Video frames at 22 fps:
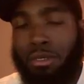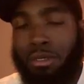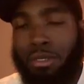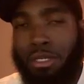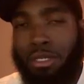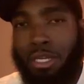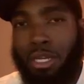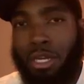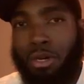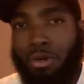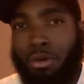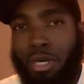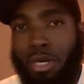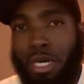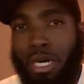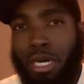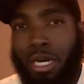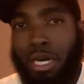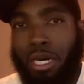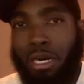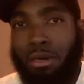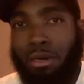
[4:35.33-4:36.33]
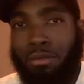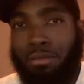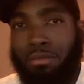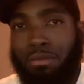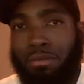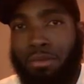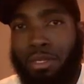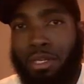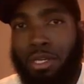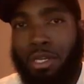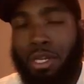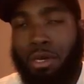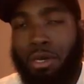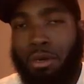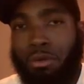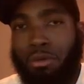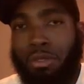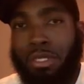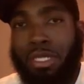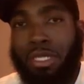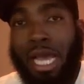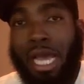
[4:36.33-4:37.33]
you know, uh, you
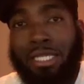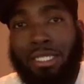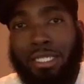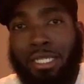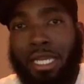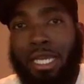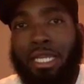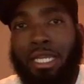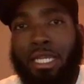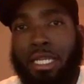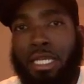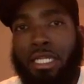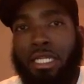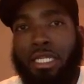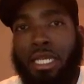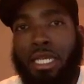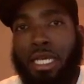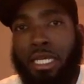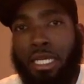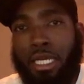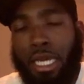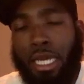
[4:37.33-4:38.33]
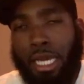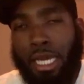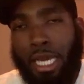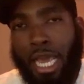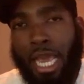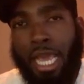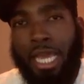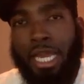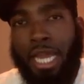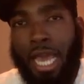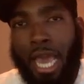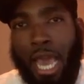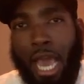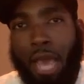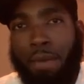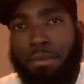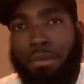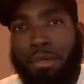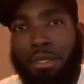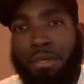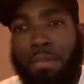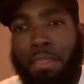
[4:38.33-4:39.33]
know, not saying that it, it, it can't
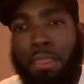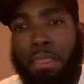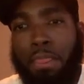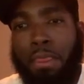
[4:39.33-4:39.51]
happen,